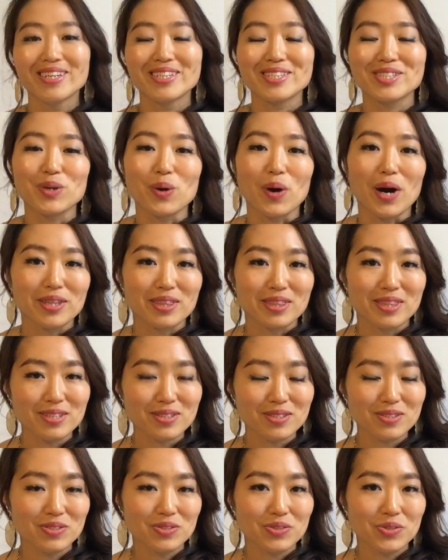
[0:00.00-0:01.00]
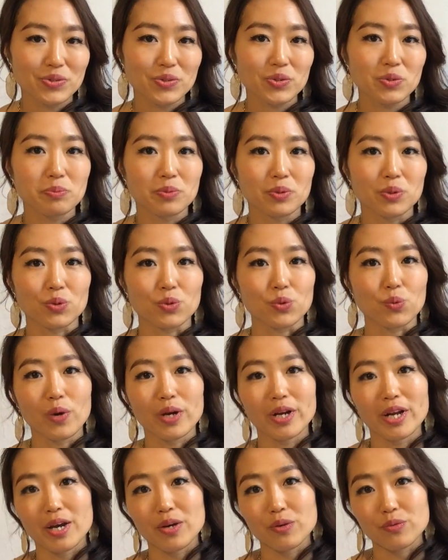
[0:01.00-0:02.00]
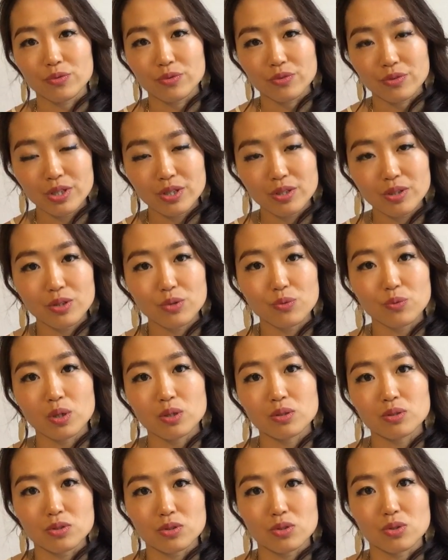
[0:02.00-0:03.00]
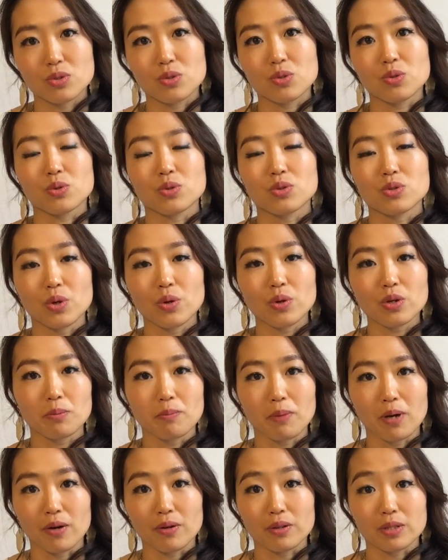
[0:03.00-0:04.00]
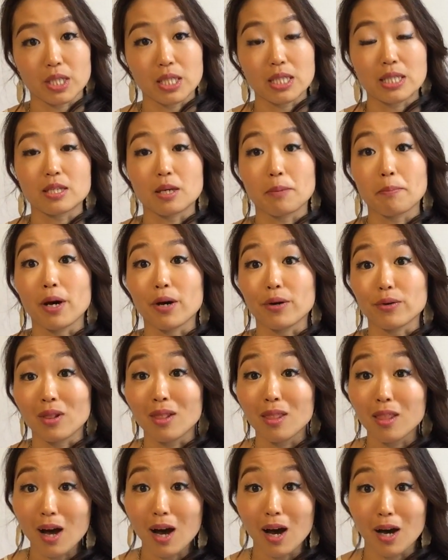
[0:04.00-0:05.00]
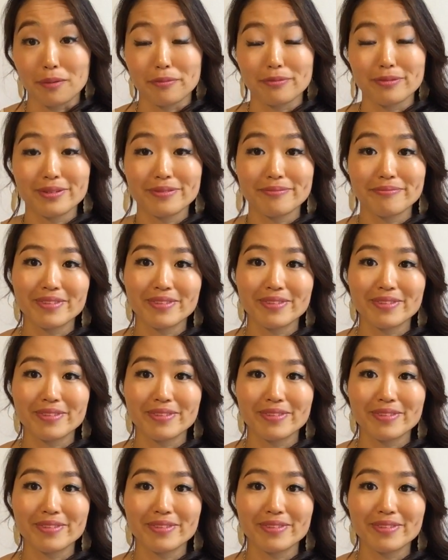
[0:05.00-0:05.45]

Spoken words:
So at this new moon, what I really want to talk about is about love.